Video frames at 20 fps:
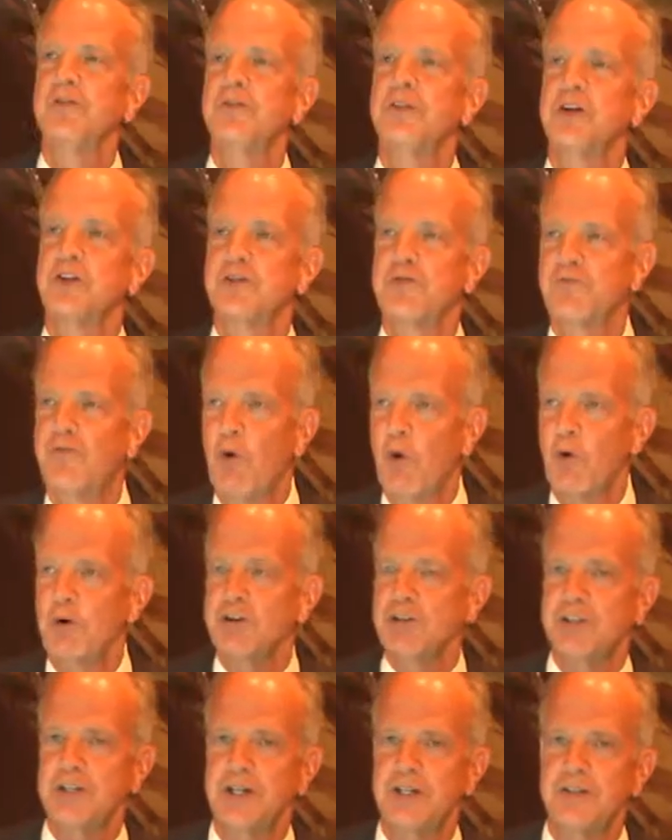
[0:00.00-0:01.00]
there's four
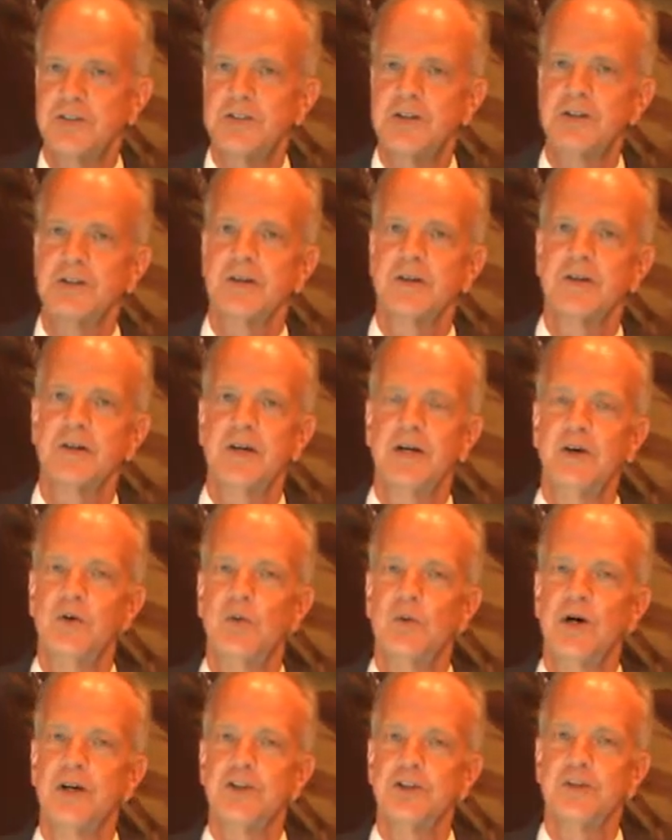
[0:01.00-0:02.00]
seats in
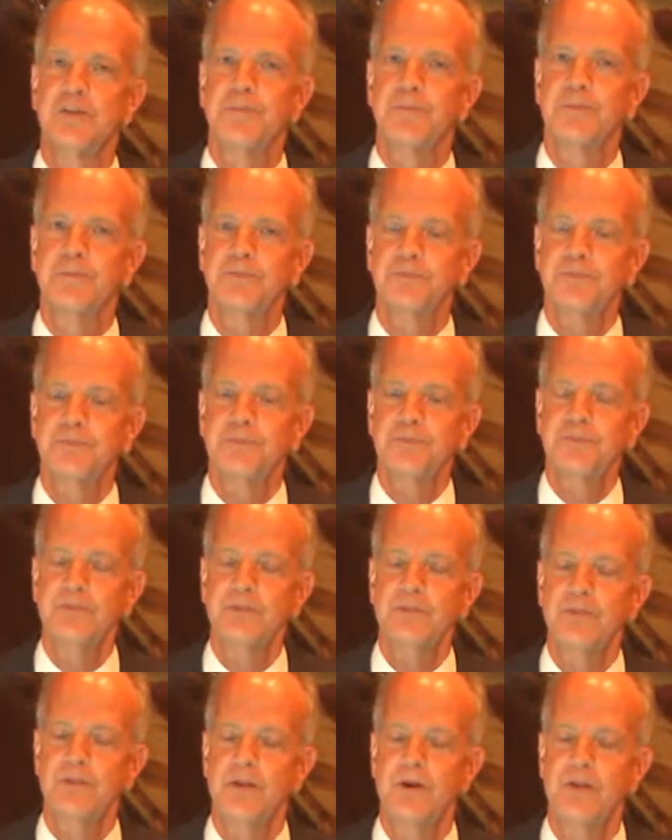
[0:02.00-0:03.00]
which
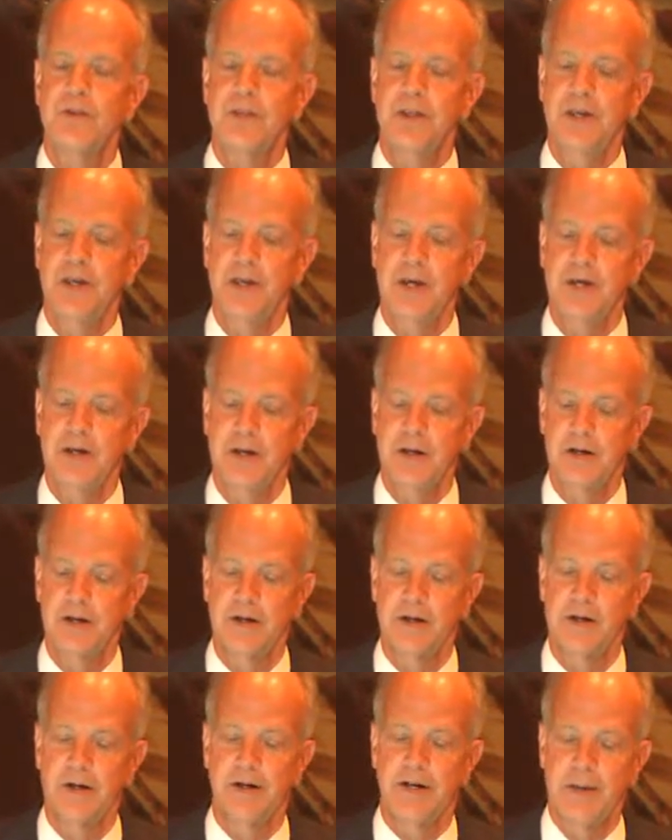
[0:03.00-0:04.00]
the
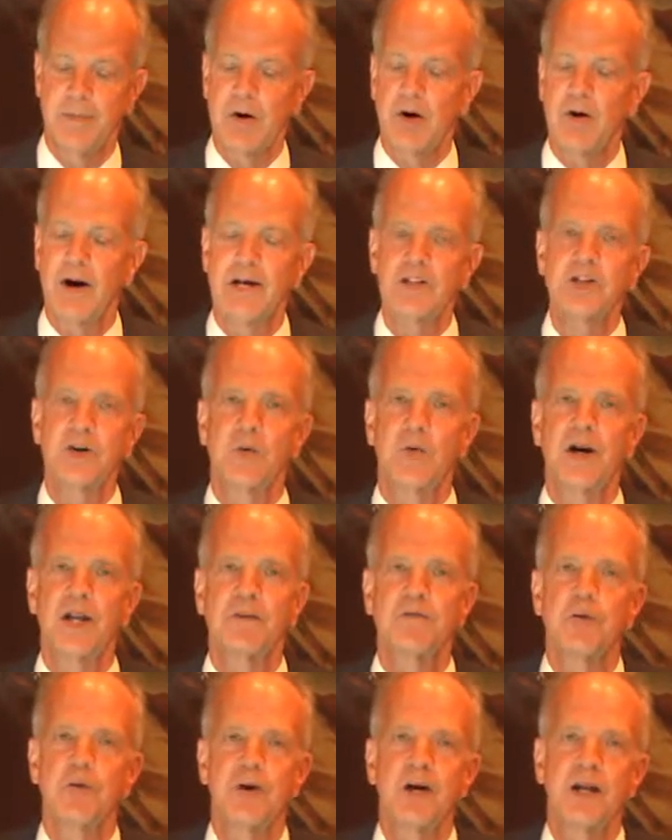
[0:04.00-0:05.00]
Democrats are
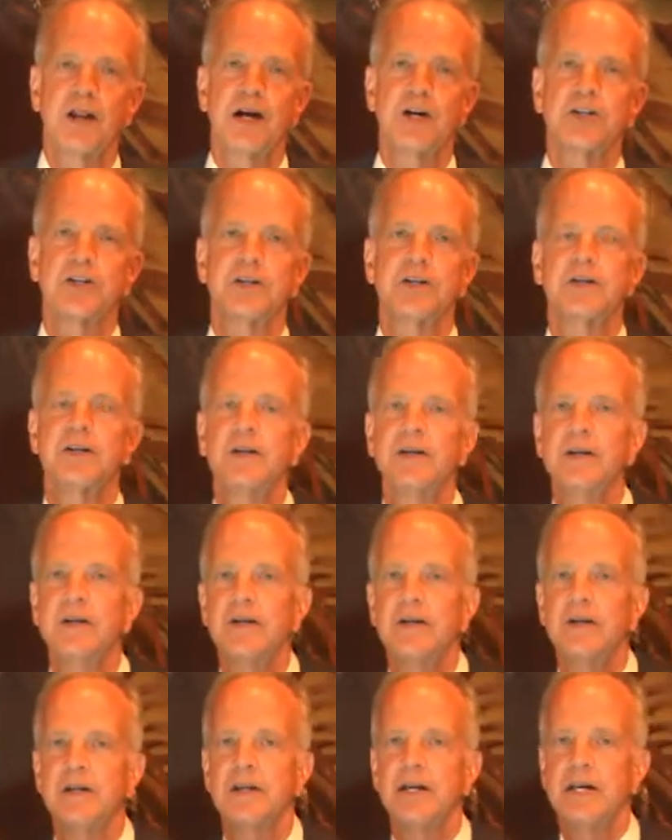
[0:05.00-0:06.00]
running for reelection
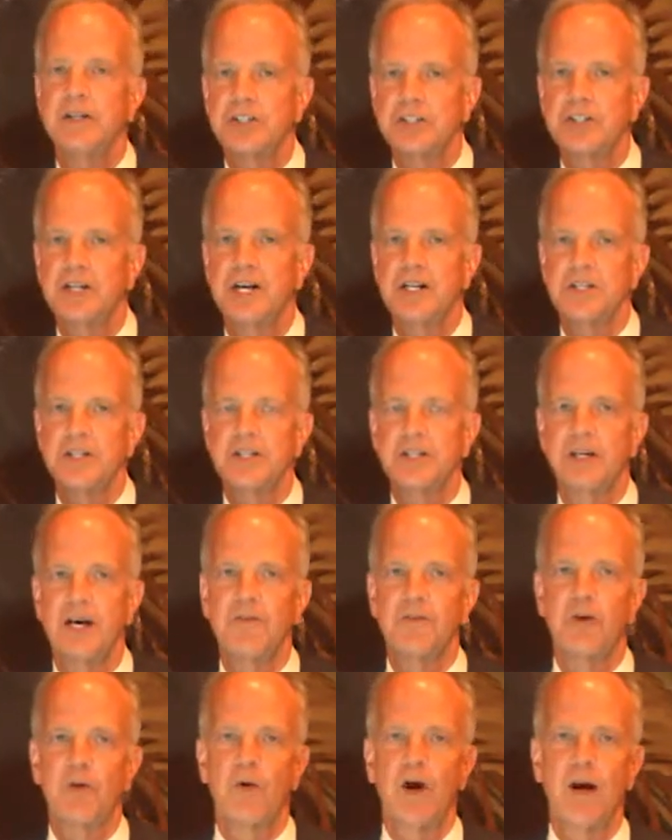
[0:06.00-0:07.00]
in states that
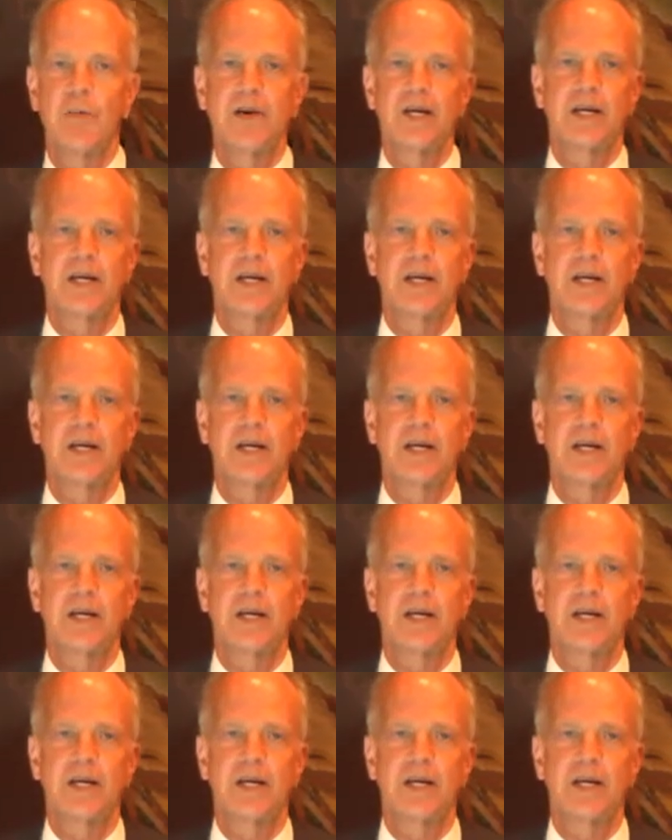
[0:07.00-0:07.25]
Governor Romney